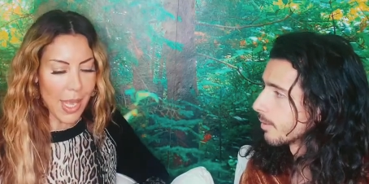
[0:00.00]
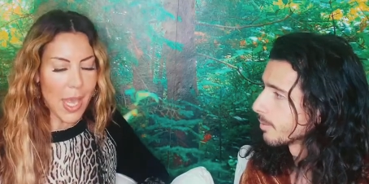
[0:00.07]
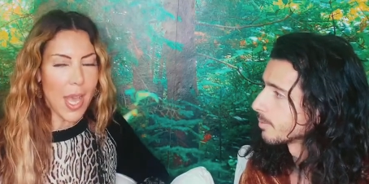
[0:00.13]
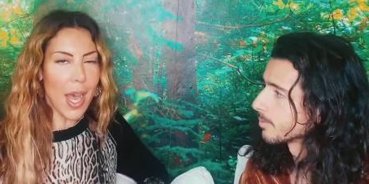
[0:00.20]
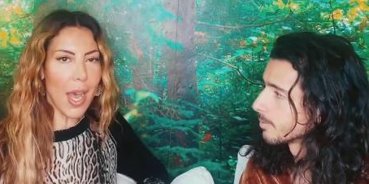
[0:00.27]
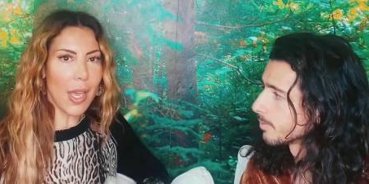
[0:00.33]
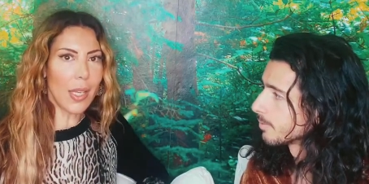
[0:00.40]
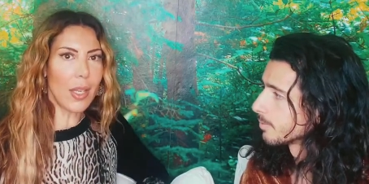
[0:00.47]

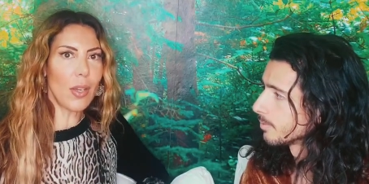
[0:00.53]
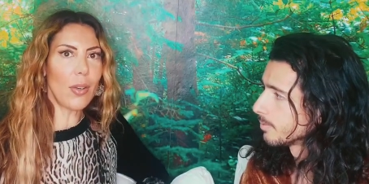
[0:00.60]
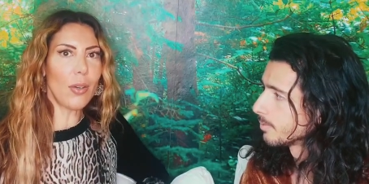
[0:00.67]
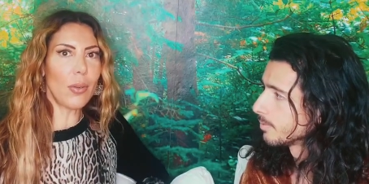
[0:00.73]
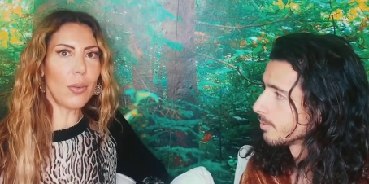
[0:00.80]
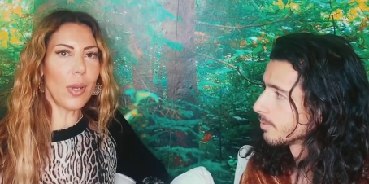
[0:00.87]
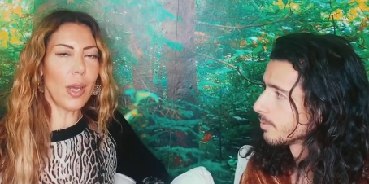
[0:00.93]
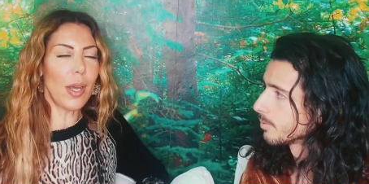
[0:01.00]
Speaker 1: I
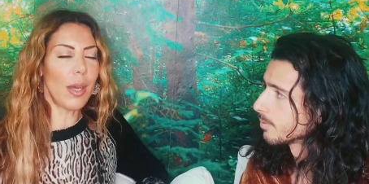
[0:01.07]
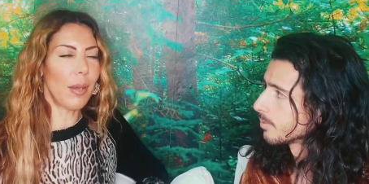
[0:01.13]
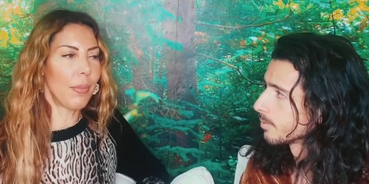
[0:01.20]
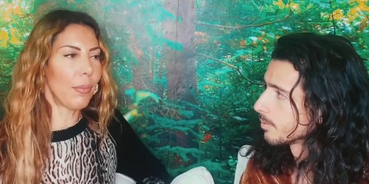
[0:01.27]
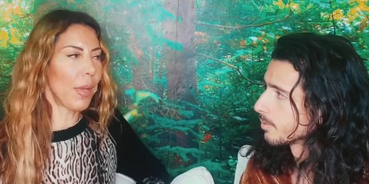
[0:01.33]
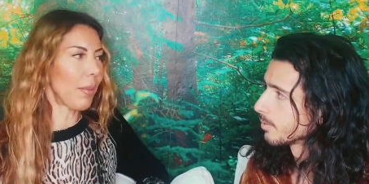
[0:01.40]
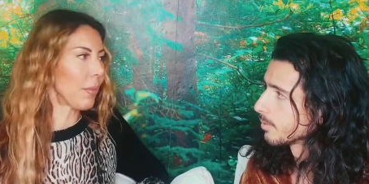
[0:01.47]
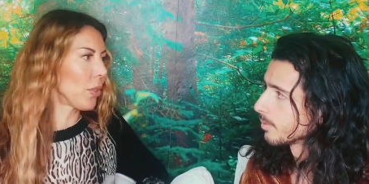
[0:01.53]
know um,
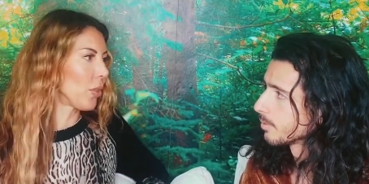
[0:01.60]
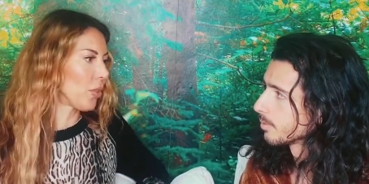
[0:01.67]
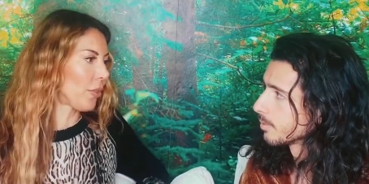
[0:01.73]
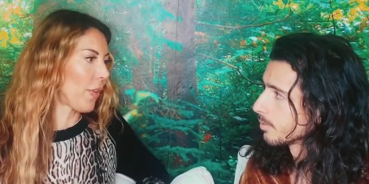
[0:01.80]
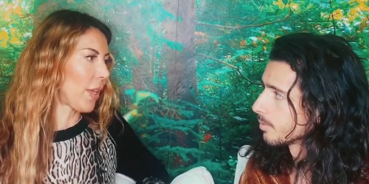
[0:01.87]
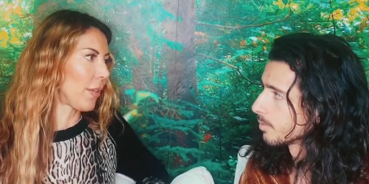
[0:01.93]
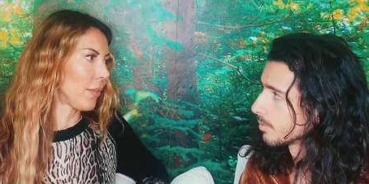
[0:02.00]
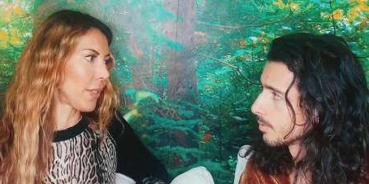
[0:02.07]
I'm a huge
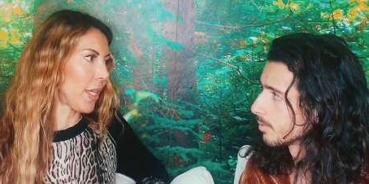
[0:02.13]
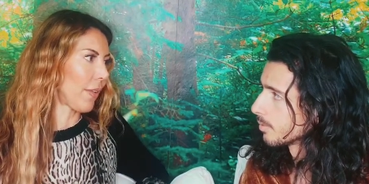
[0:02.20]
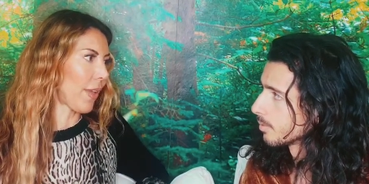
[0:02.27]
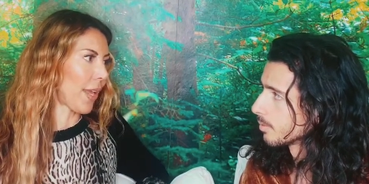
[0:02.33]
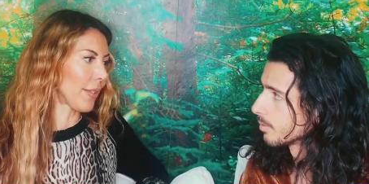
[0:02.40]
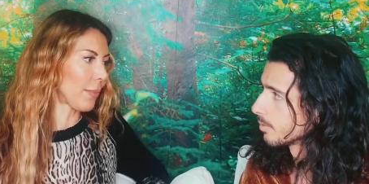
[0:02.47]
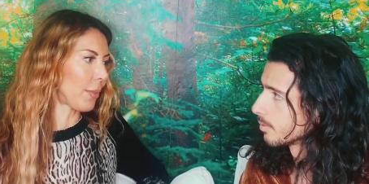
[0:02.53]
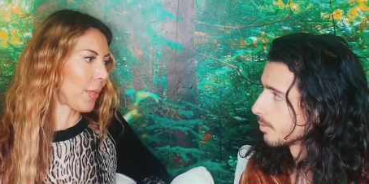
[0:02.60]
fan of Dave
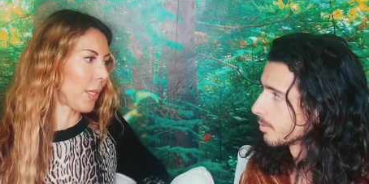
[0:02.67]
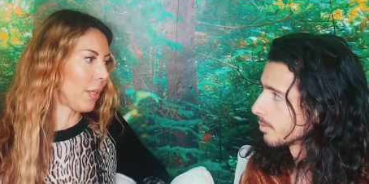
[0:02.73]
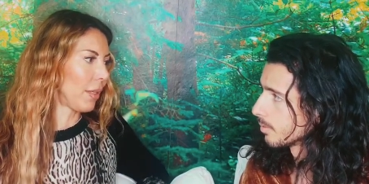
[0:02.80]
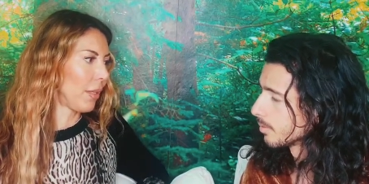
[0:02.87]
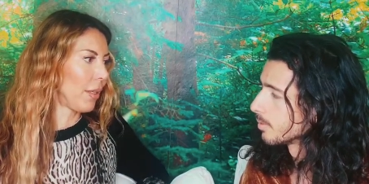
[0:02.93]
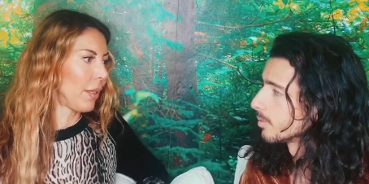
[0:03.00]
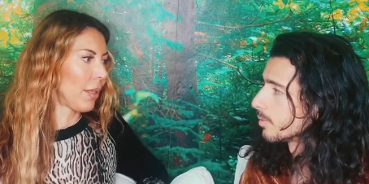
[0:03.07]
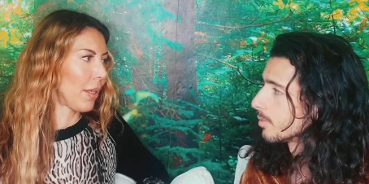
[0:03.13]
Asprey, mm-hmm.